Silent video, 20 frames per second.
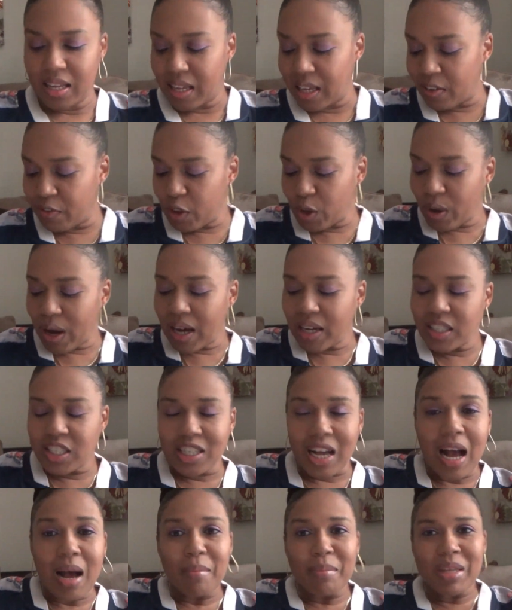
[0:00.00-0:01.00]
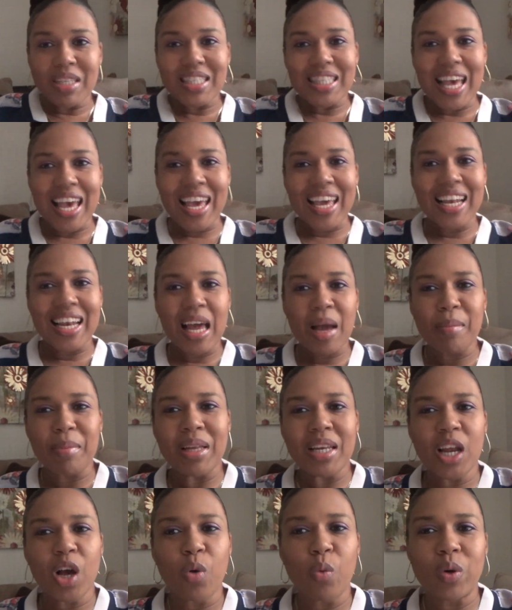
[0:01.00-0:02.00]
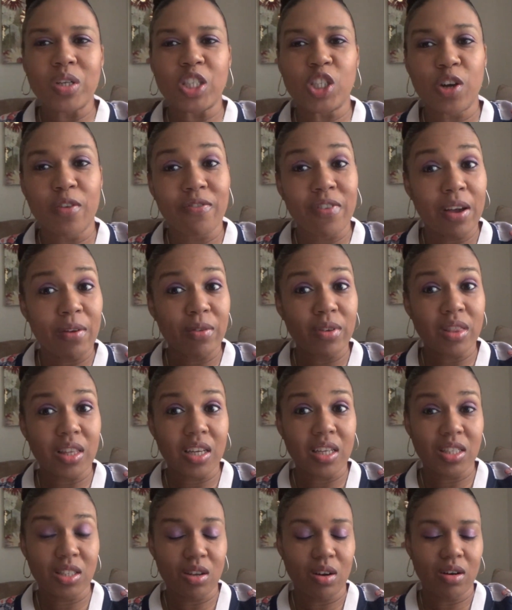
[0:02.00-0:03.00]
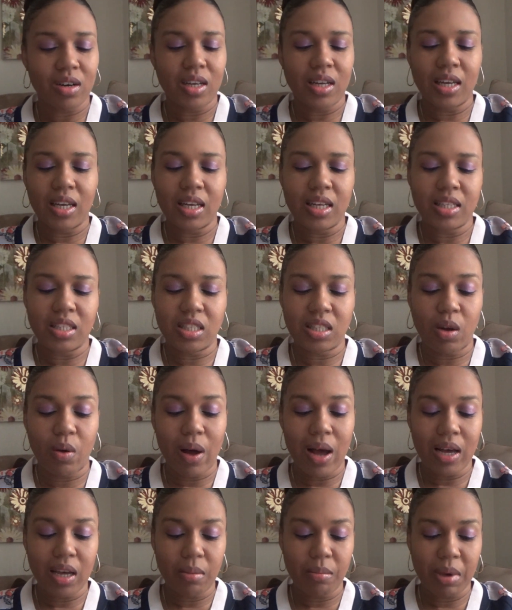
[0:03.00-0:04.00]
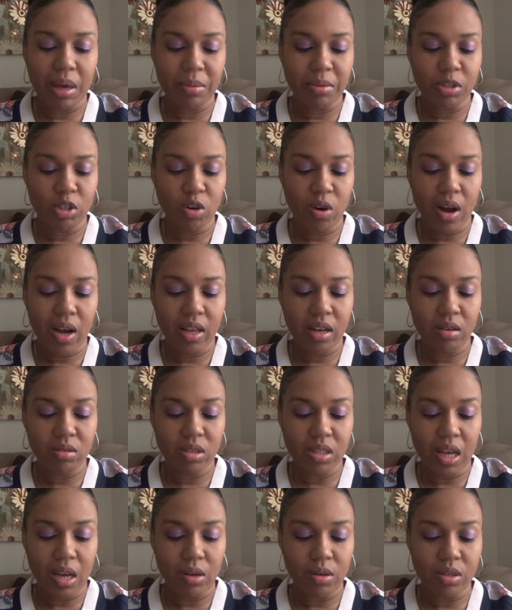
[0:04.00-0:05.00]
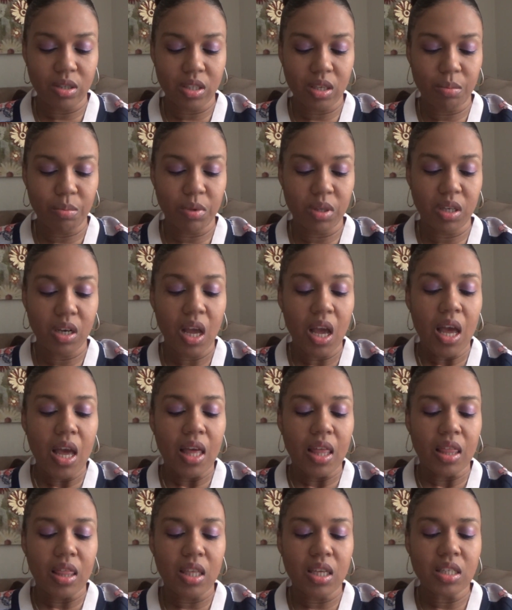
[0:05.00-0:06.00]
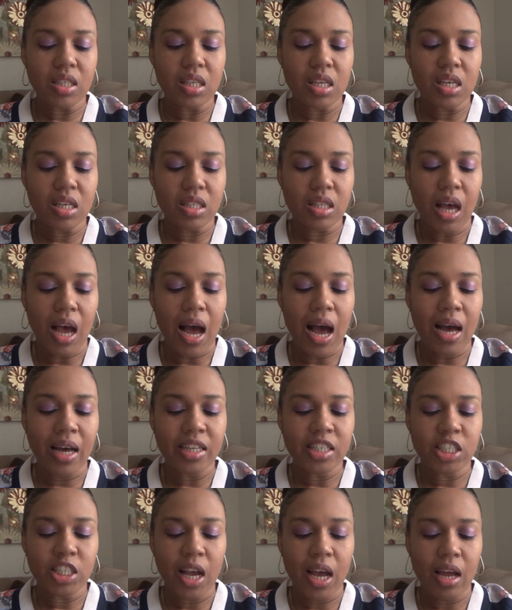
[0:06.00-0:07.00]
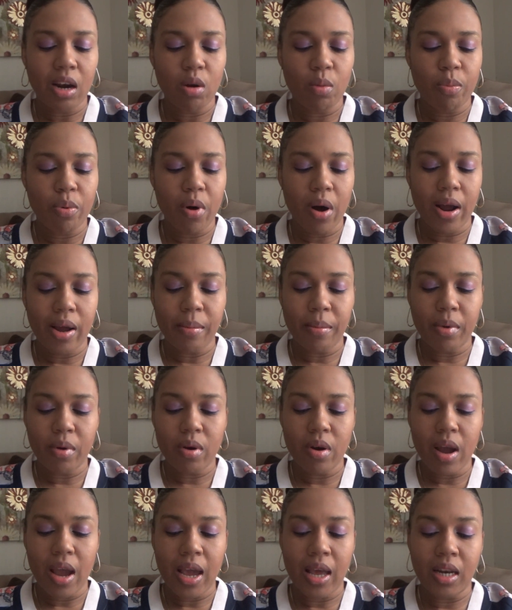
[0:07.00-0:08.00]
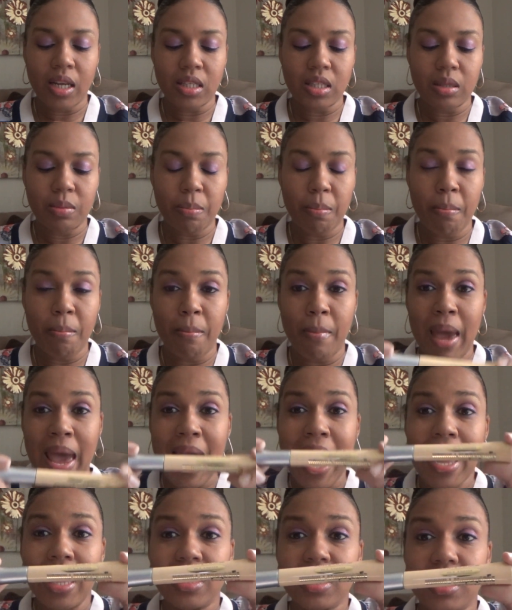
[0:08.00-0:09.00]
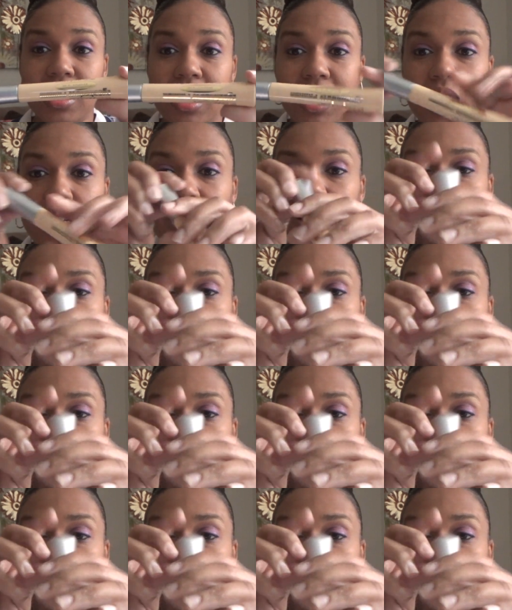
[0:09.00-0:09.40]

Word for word: if you guys shop miss a let me know what your favorite things are to get so i can maybe try those out or something this is an eyeshadow primer and it's matte